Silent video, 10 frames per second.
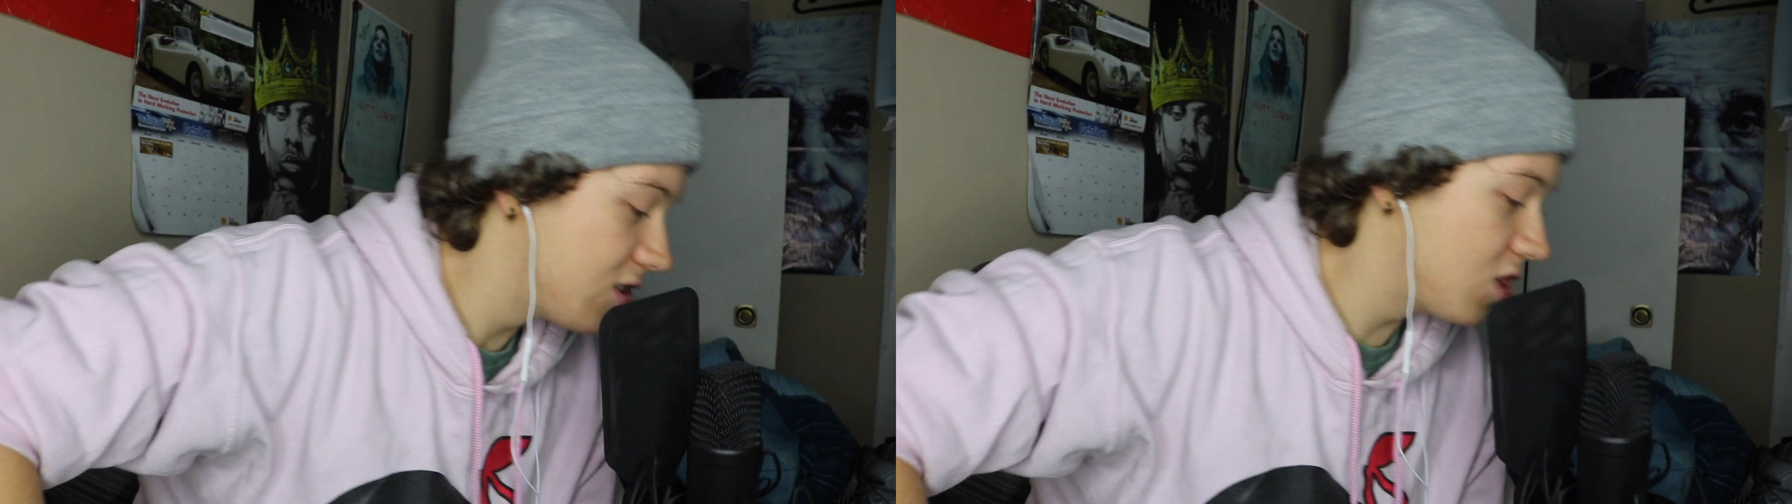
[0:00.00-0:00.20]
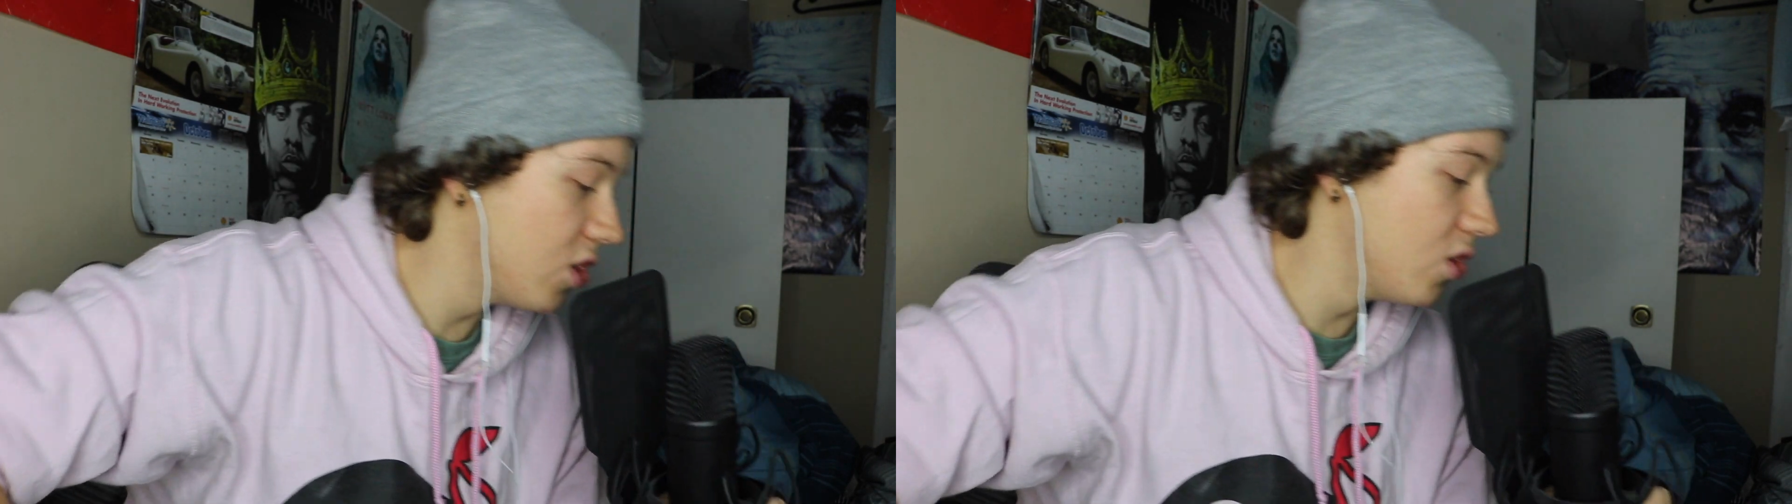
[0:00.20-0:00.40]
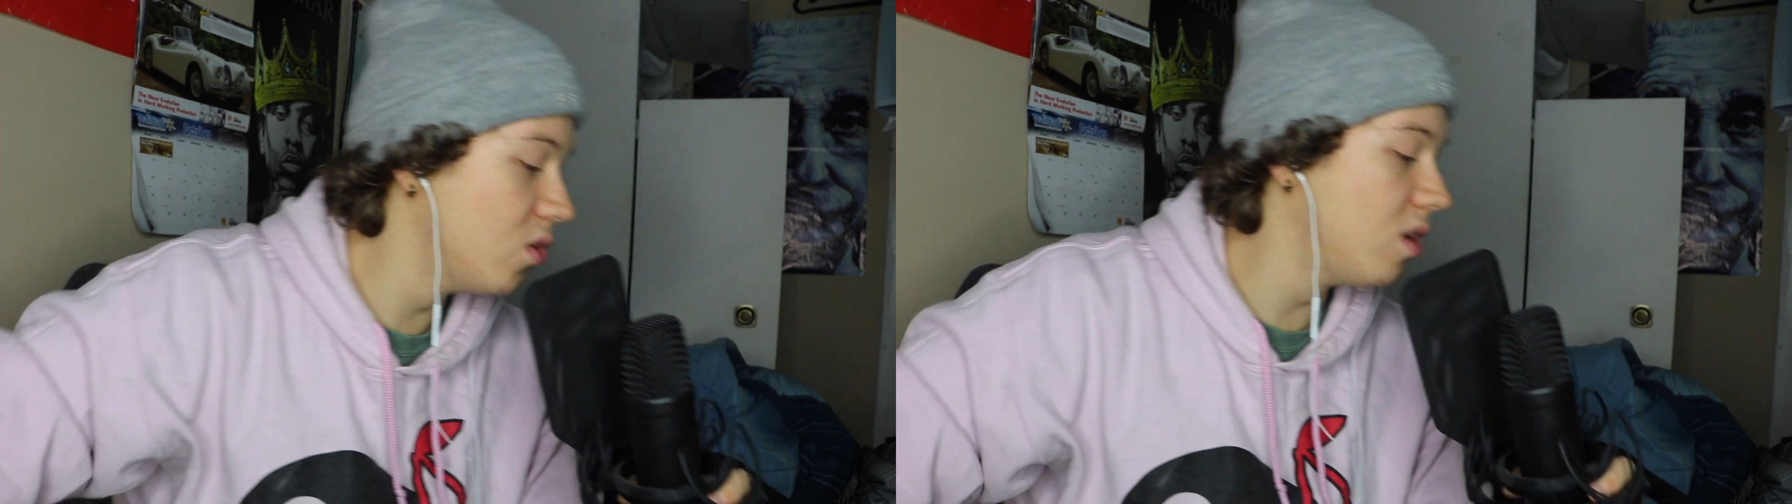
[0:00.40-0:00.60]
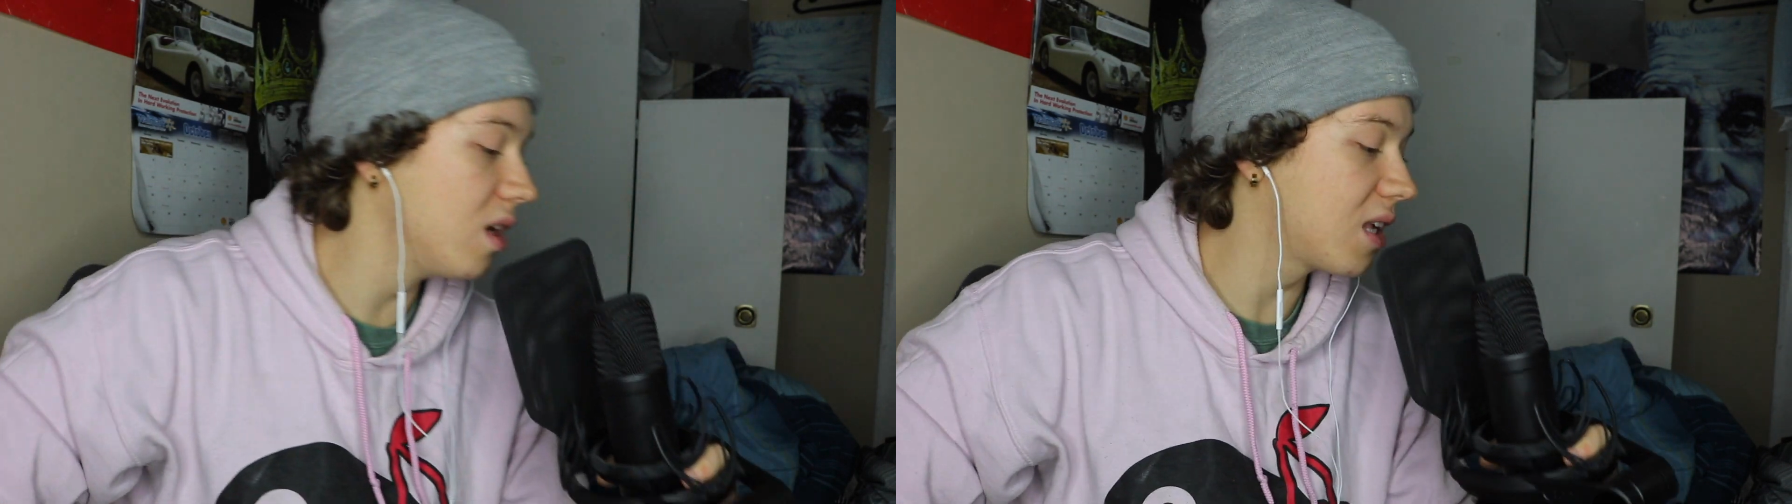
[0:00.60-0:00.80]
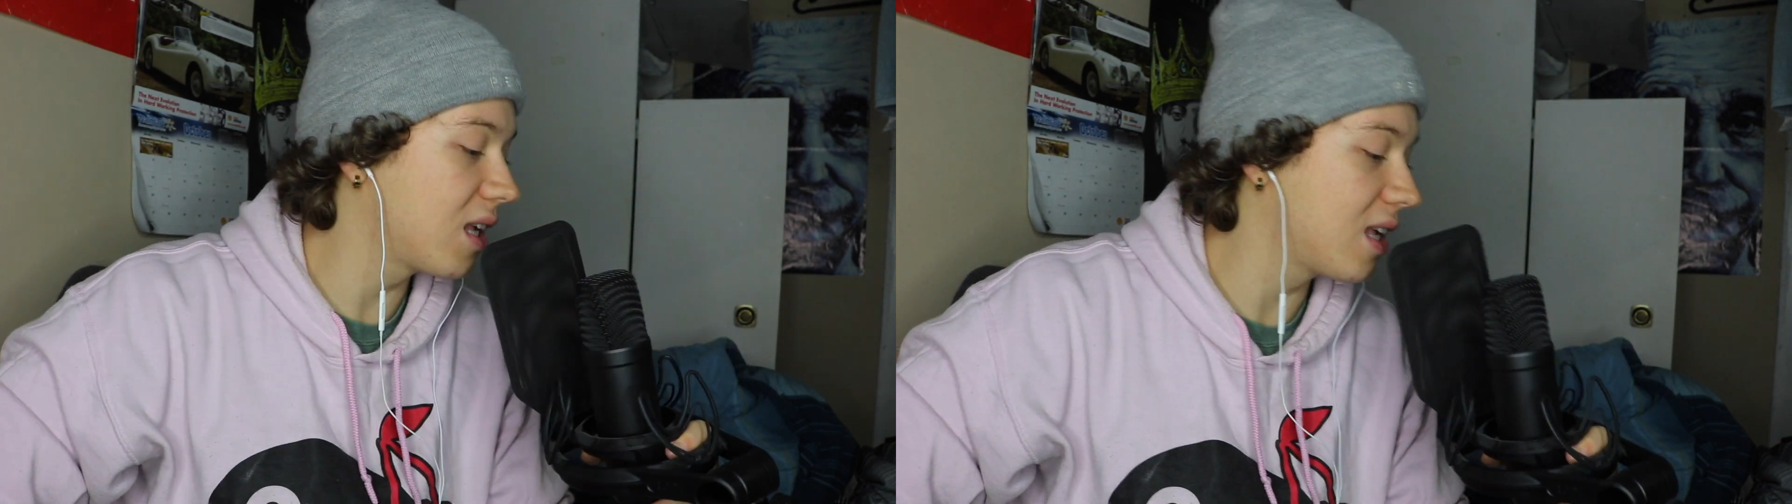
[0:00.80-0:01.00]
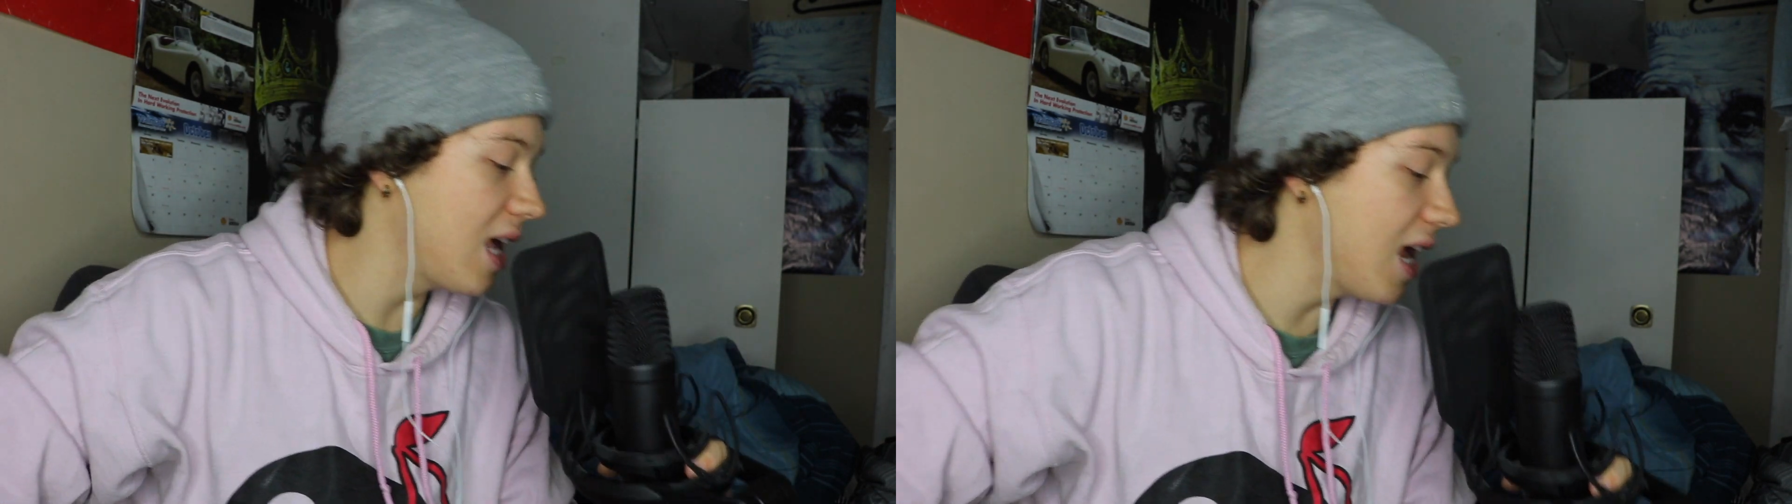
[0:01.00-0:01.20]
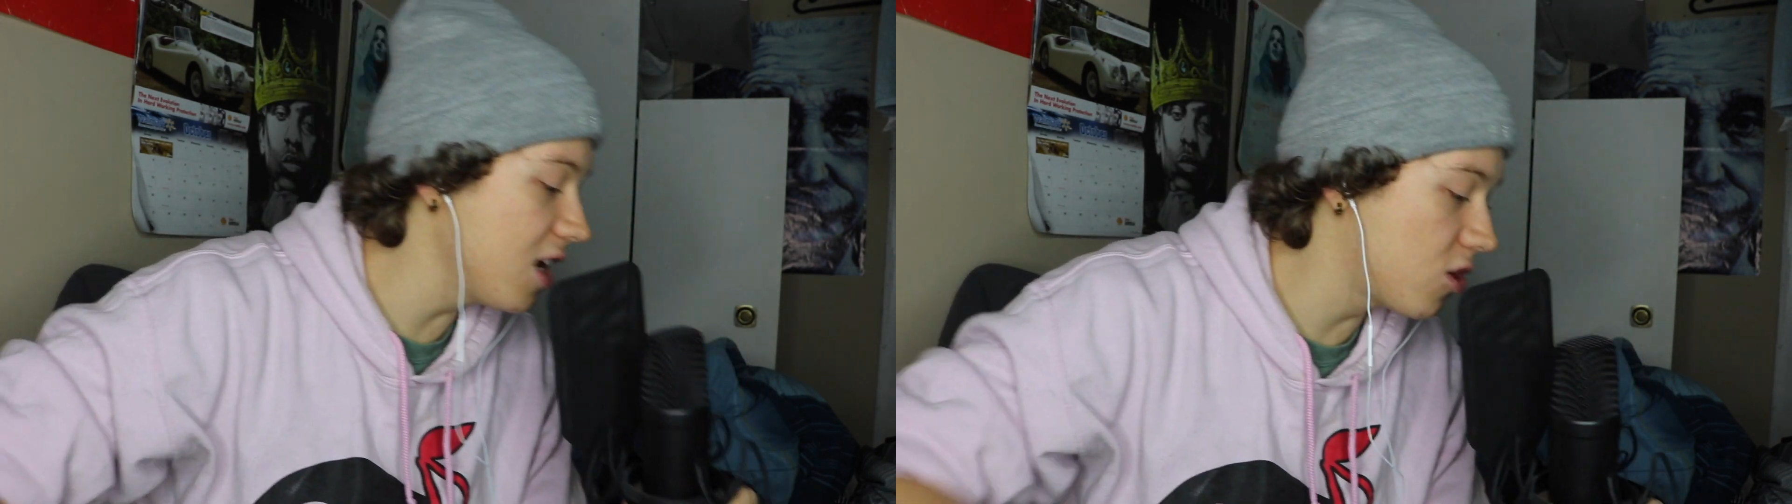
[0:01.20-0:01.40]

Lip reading: to King